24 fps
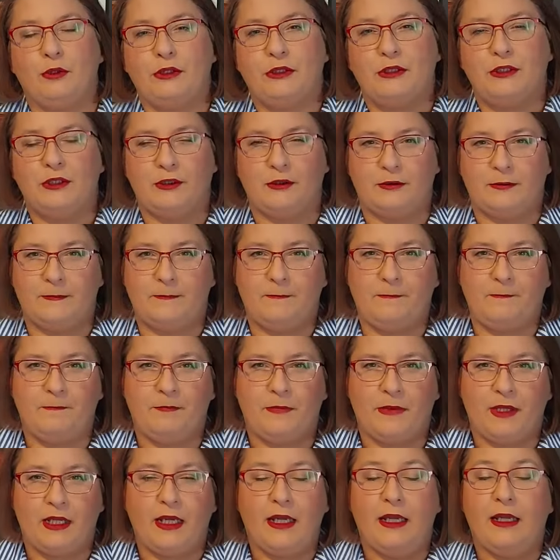it on,
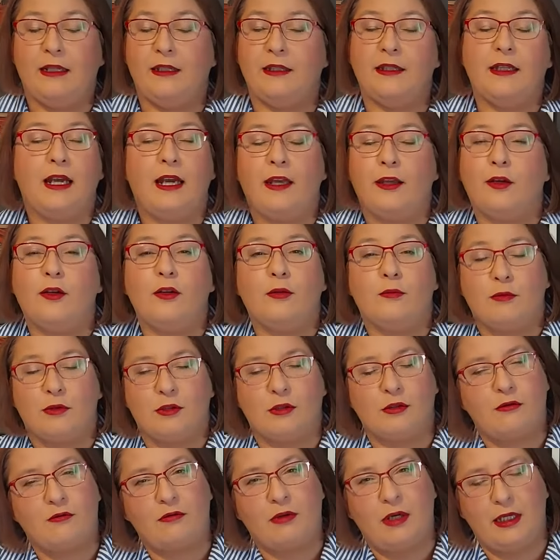and I
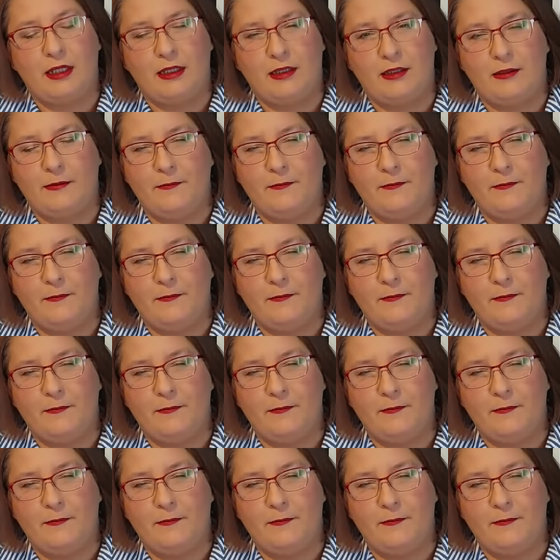almost cried.